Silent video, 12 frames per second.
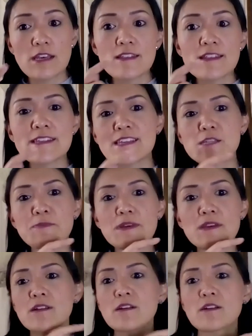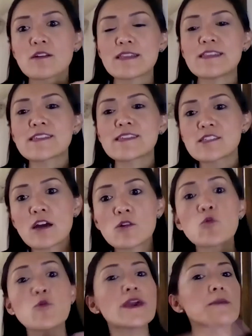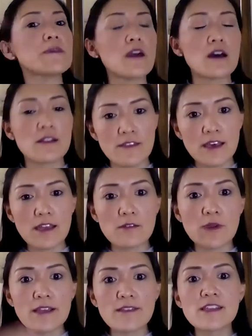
This has gone way beyond that, right?